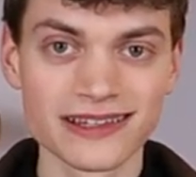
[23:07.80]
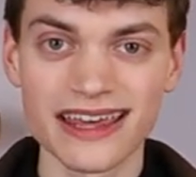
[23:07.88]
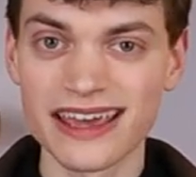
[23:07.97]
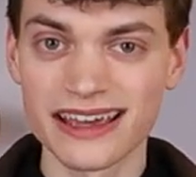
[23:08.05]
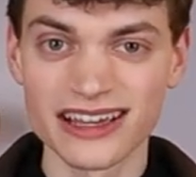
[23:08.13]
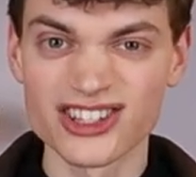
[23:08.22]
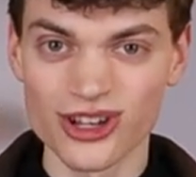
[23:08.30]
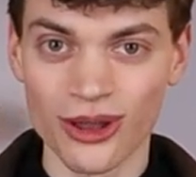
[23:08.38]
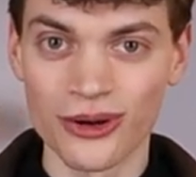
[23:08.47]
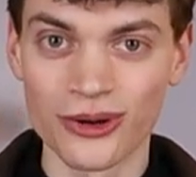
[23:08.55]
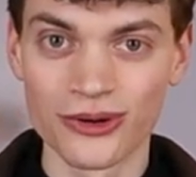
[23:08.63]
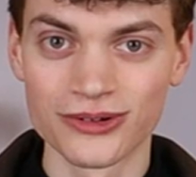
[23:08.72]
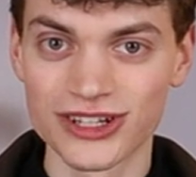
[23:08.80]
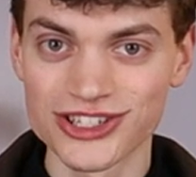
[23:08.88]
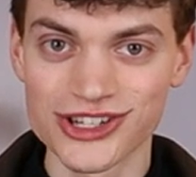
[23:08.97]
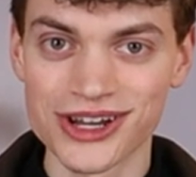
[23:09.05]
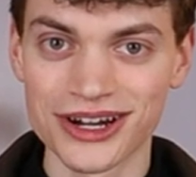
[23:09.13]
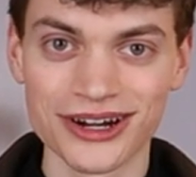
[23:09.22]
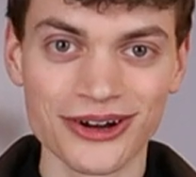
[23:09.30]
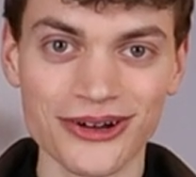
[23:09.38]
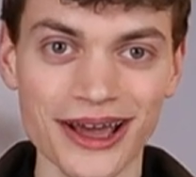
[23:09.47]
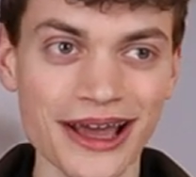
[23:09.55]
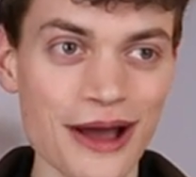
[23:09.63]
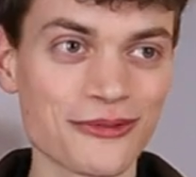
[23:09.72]
taking it slow this year.
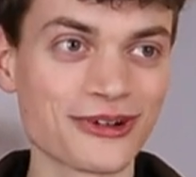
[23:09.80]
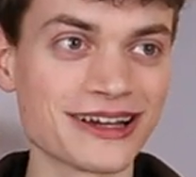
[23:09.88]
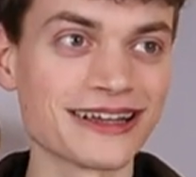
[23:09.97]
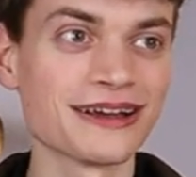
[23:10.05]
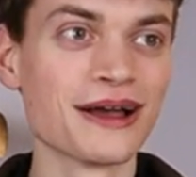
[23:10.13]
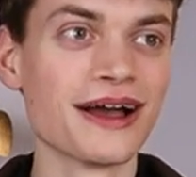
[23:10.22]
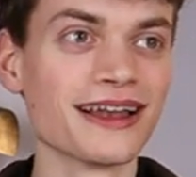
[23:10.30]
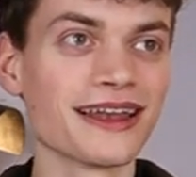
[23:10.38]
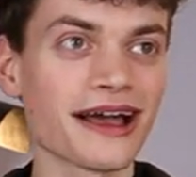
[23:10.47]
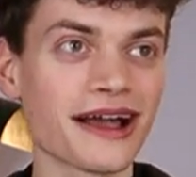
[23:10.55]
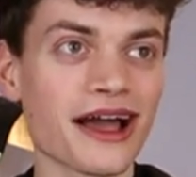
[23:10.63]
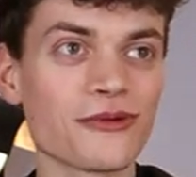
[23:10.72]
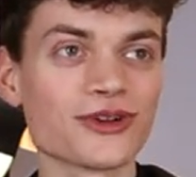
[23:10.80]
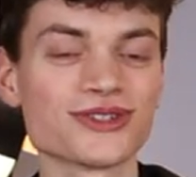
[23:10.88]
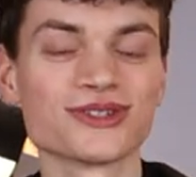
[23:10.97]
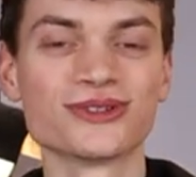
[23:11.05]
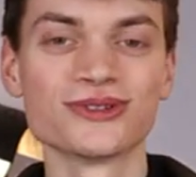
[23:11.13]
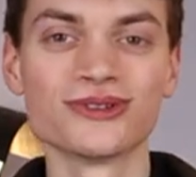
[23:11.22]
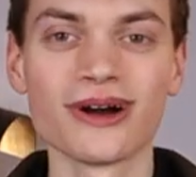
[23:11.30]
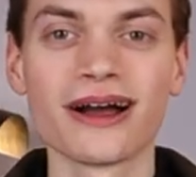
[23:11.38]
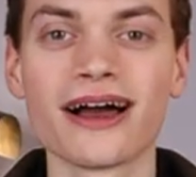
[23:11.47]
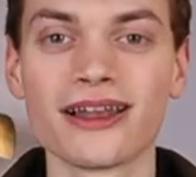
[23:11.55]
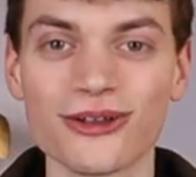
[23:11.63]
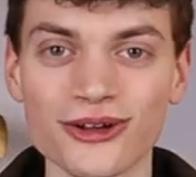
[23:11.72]
Okay, I'm really like I want to do
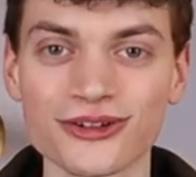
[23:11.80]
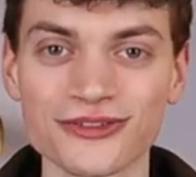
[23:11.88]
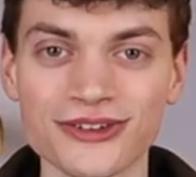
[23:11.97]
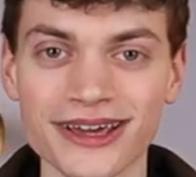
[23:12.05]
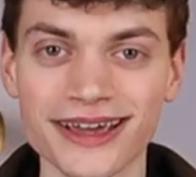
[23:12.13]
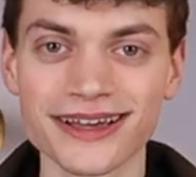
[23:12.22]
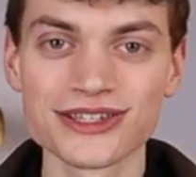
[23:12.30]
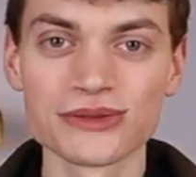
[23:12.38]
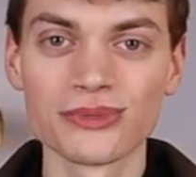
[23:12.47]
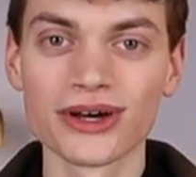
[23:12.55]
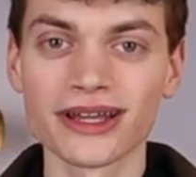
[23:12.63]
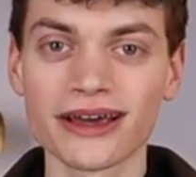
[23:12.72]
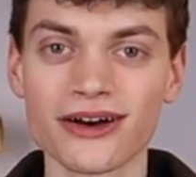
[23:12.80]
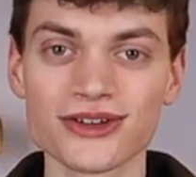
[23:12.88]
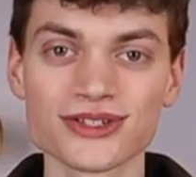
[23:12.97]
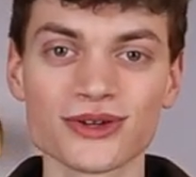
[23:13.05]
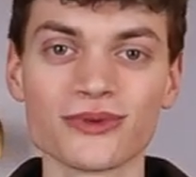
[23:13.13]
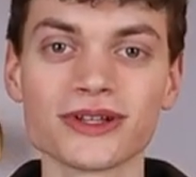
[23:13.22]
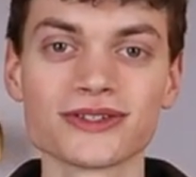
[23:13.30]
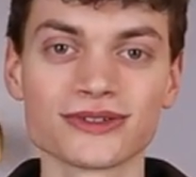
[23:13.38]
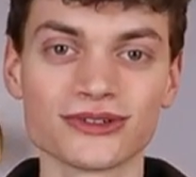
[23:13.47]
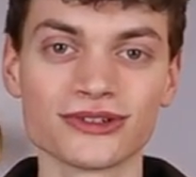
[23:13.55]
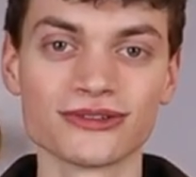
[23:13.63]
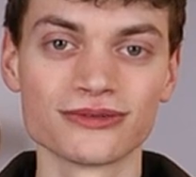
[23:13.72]
a lot of things but I also want
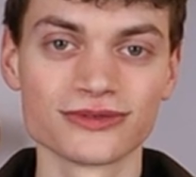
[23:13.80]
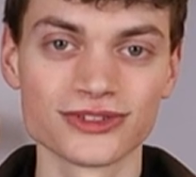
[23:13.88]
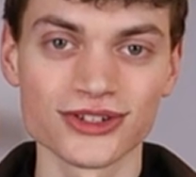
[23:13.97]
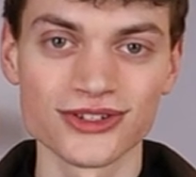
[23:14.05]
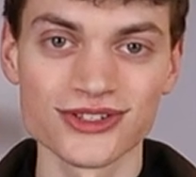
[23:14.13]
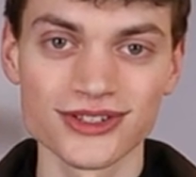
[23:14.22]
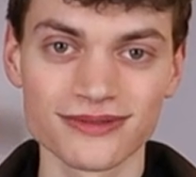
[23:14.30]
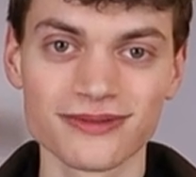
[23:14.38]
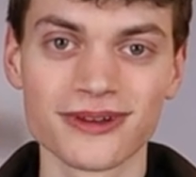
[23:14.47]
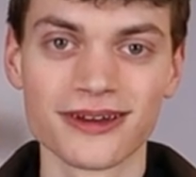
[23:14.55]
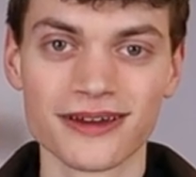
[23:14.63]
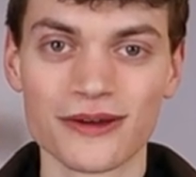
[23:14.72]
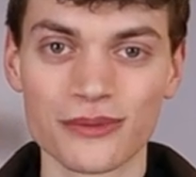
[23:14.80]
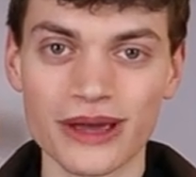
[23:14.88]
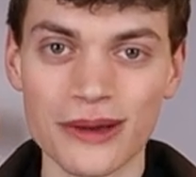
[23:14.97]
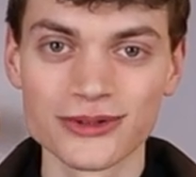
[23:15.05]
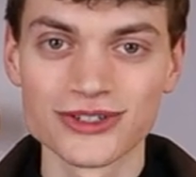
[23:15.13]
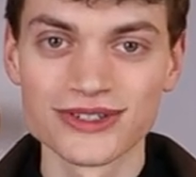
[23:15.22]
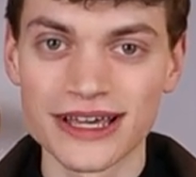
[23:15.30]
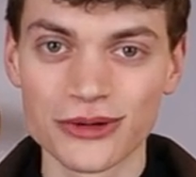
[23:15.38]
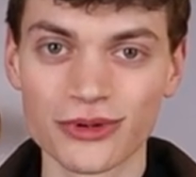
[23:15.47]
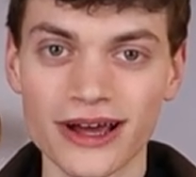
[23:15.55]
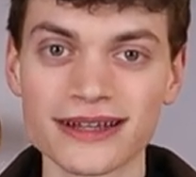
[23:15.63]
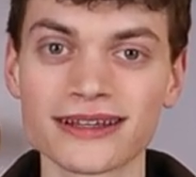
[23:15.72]
to just be able to take a
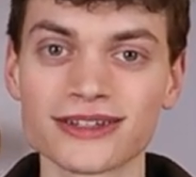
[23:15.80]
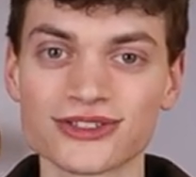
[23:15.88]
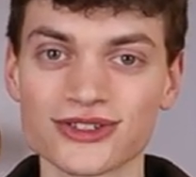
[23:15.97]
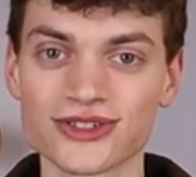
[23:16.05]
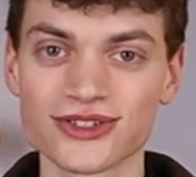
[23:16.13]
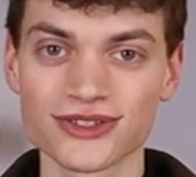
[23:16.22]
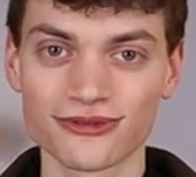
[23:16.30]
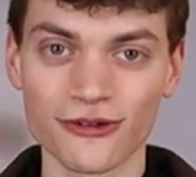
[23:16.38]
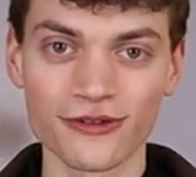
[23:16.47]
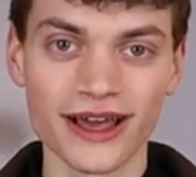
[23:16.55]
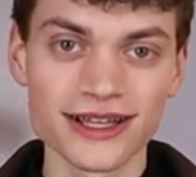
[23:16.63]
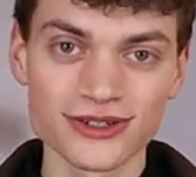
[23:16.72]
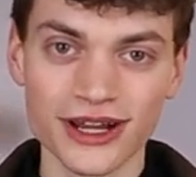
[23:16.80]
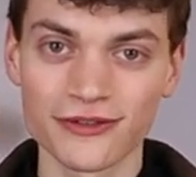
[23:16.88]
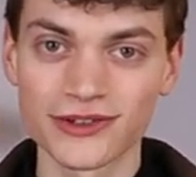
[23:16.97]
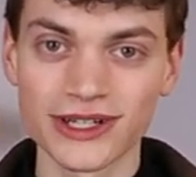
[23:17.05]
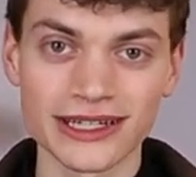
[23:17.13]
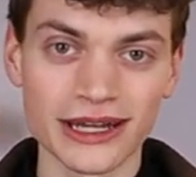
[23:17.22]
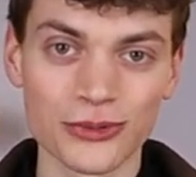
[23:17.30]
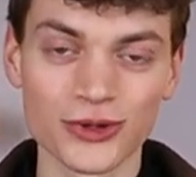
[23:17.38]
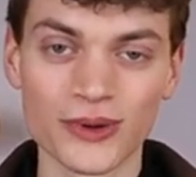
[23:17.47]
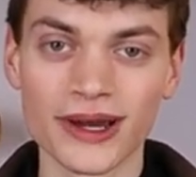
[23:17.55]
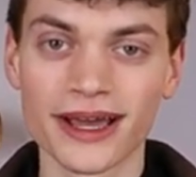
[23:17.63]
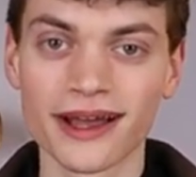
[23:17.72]
breath and just reflect on everything that I'm
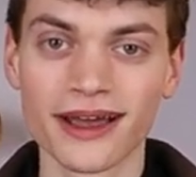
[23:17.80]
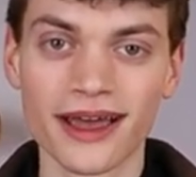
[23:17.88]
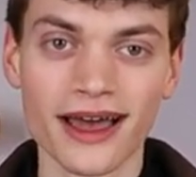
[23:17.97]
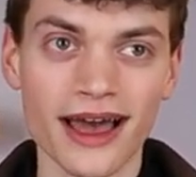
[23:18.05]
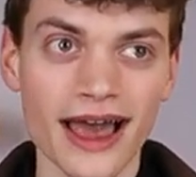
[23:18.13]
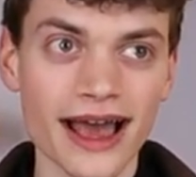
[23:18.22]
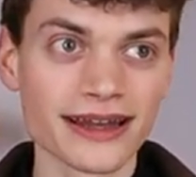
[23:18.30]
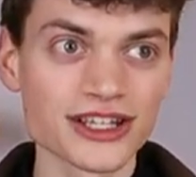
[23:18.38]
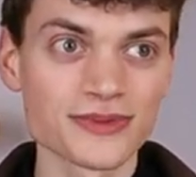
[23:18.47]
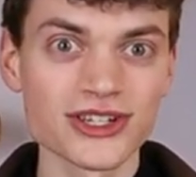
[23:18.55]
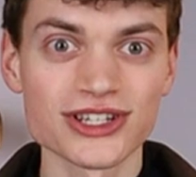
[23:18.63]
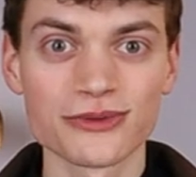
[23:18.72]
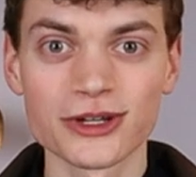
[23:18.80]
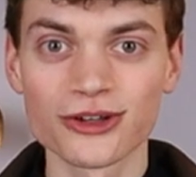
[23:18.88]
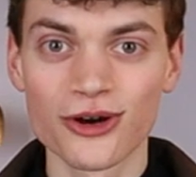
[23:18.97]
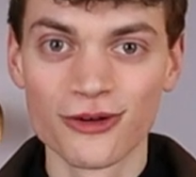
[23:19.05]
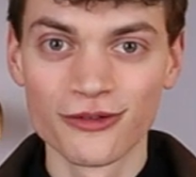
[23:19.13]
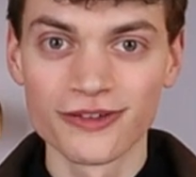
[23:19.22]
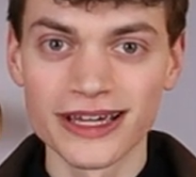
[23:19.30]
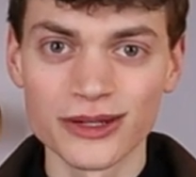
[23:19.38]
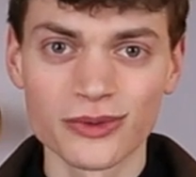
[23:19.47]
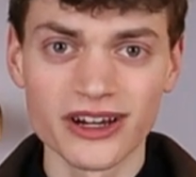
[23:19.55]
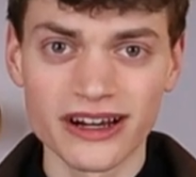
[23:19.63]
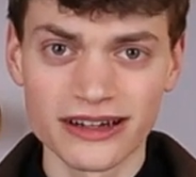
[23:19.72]
doing. And especially with
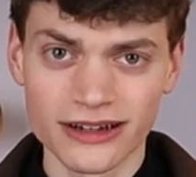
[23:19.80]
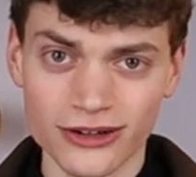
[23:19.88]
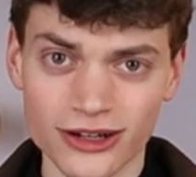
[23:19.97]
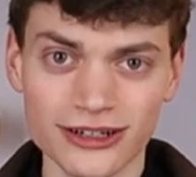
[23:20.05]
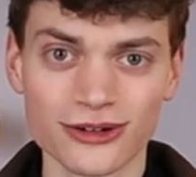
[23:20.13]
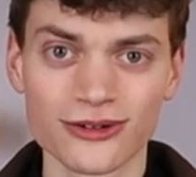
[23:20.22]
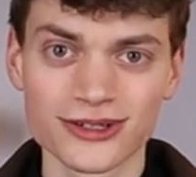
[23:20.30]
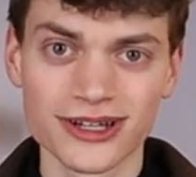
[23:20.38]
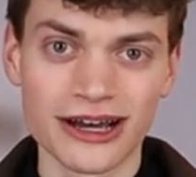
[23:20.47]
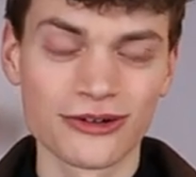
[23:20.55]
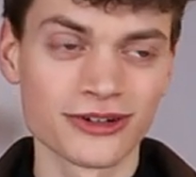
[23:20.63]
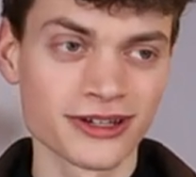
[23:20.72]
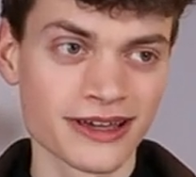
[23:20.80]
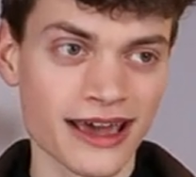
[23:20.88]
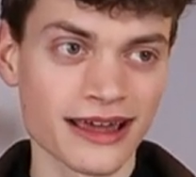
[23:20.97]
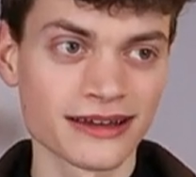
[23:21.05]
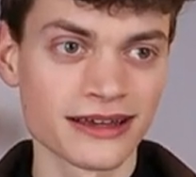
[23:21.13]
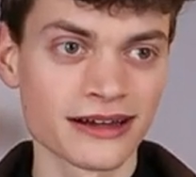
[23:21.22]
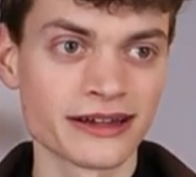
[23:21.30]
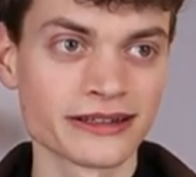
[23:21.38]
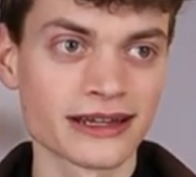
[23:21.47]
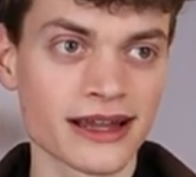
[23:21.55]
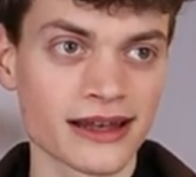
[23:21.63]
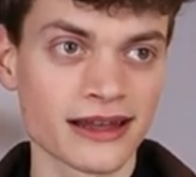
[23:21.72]
COVID, we're in another lockdown again here in
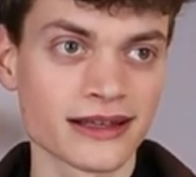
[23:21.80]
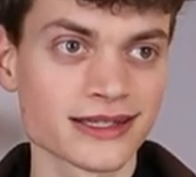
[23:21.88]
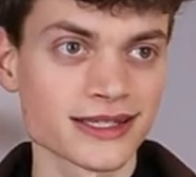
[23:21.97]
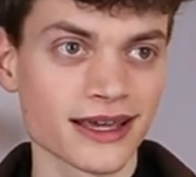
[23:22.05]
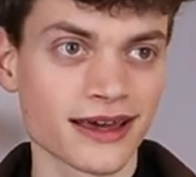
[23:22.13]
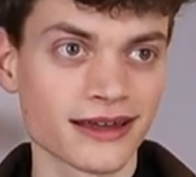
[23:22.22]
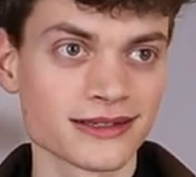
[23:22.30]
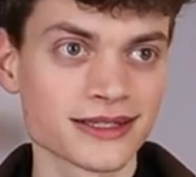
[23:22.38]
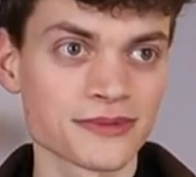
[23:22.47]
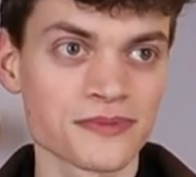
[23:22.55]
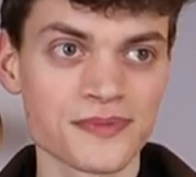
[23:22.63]
the Netherlands and